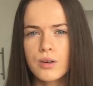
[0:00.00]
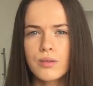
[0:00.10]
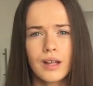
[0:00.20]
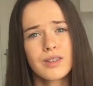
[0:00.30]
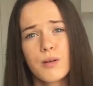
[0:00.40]
I
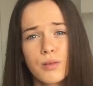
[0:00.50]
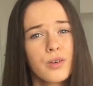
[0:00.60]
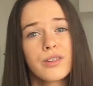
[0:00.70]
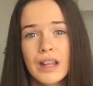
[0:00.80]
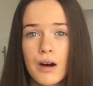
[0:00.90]
don't want that to come
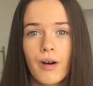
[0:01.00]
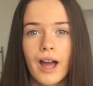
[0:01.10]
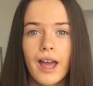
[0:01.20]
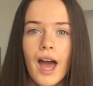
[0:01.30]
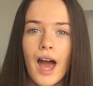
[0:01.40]
across in that
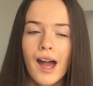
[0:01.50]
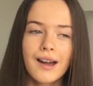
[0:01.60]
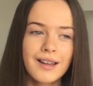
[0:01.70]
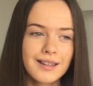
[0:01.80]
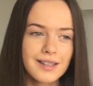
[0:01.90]
way,
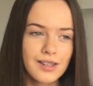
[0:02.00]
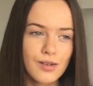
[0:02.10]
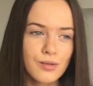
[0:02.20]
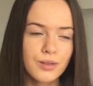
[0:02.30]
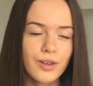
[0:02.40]
because
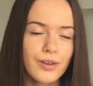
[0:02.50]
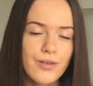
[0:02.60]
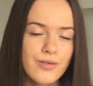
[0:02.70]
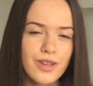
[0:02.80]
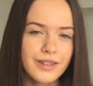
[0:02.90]
you're all so
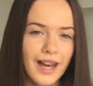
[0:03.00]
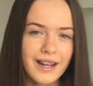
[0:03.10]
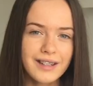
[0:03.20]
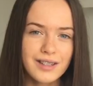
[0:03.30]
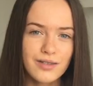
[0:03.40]
gorgeous
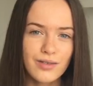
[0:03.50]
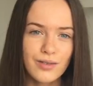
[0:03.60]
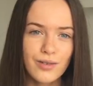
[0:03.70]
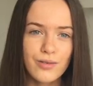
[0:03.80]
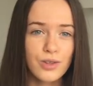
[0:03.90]
and you're
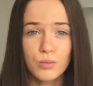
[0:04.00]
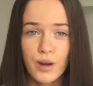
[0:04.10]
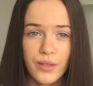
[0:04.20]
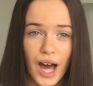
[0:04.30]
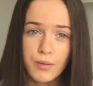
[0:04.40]
all gorgeous
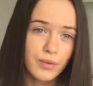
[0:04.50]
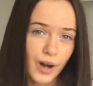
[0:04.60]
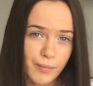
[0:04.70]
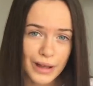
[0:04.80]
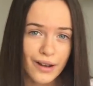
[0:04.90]
with and
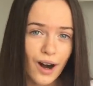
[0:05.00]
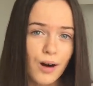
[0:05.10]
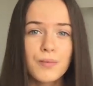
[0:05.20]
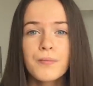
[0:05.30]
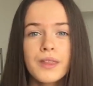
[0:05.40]
without
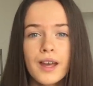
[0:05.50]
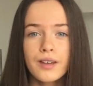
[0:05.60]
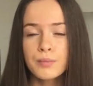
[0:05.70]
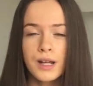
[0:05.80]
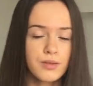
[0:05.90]
makeup.
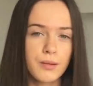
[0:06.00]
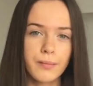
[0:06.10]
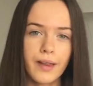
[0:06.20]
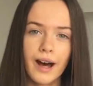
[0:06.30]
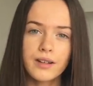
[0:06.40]
So please
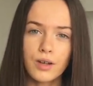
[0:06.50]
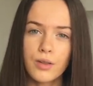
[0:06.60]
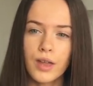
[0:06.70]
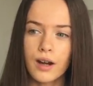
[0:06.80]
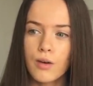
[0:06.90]
remember that. Don't
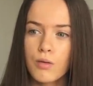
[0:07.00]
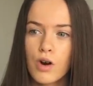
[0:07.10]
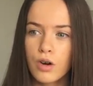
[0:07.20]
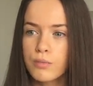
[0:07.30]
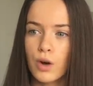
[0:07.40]
think, oh
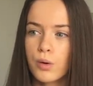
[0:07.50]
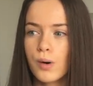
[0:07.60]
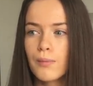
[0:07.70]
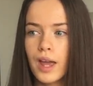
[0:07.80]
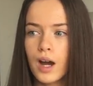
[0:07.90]
god, I don't want to
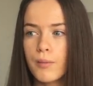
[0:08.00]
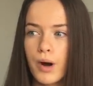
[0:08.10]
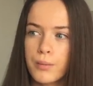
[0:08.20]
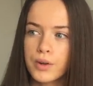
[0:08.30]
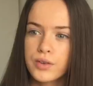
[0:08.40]
wear makeup
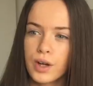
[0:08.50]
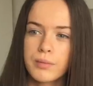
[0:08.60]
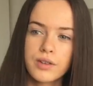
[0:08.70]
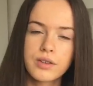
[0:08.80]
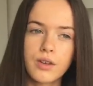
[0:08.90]
now because
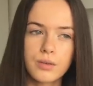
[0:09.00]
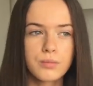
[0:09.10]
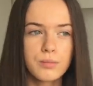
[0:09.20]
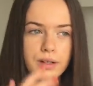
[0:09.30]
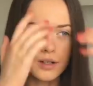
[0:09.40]
Summer
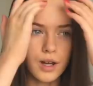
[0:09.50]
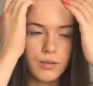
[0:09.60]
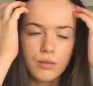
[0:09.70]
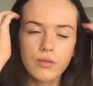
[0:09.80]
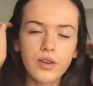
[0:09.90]
doesn't want me
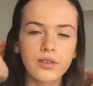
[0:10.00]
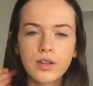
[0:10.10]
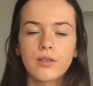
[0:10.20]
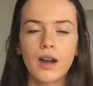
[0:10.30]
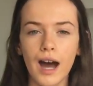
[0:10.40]
to.
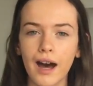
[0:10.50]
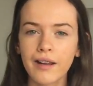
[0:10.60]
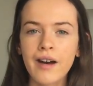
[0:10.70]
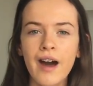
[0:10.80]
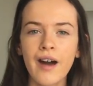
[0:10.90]
Obviously you
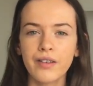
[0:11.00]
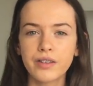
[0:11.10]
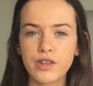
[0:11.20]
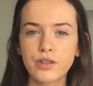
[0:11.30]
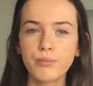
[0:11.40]
can.
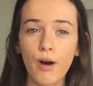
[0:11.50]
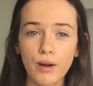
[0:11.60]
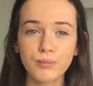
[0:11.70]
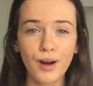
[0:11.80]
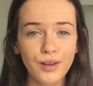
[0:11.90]
This is just
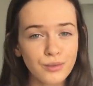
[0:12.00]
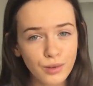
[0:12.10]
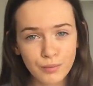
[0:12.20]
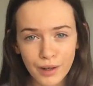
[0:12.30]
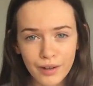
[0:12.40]
my own personal
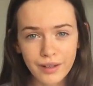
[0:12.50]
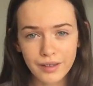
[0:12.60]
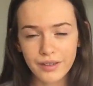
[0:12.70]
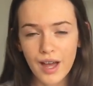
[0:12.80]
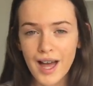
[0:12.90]

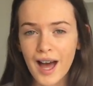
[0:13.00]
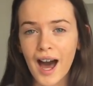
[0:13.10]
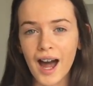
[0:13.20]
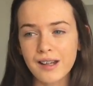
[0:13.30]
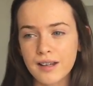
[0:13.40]
experience,
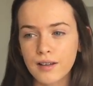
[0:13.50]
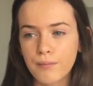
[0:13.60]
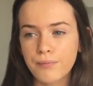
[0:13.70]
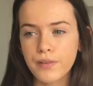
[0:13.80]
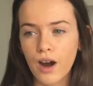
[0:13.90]
and
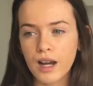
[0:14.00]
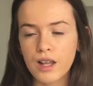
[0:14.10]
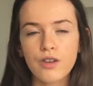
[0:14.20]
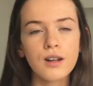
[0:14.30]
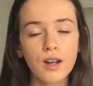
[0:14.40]
I
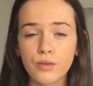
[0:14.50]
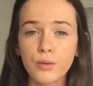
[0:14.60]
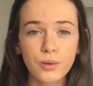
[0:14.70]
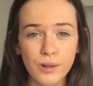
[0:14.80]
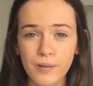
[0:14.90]
literally love
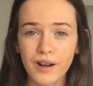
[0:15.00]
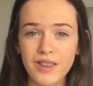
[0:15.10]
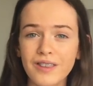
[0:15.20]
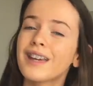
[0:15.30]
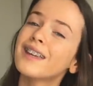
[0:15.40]
you all so
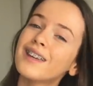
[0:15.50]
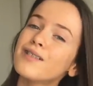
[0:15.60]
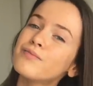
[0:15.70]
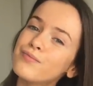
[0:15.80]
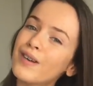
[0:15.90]
much. Thank
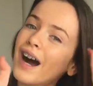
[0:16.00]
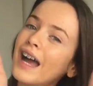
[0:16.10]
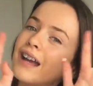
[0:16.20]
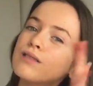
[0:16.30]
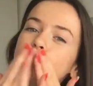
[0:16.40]
you. Bye.